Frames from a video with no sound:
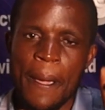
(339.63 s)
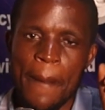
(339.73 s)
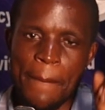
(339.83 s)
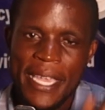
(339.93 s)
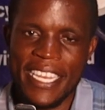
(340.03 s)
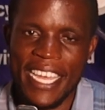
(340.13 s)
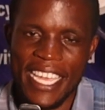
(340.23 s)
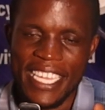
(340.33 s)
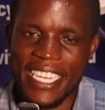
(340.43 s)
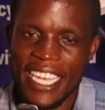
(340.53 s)

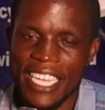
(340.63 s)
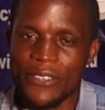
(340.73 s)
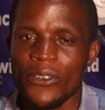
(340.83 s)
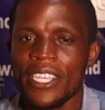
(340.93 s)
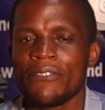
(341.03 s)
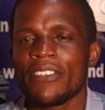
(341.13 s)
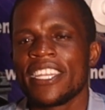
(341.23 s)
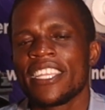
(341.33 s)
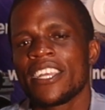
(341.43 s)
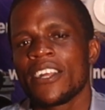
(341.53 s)
meter in height or
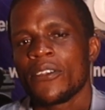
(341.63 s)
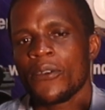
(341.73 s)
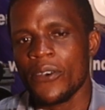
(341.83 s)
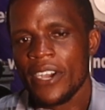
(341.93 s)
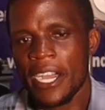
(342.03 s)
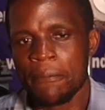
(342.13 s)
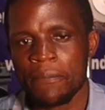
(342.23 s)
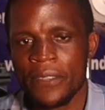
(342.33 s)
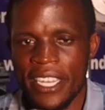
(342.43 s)
even longer.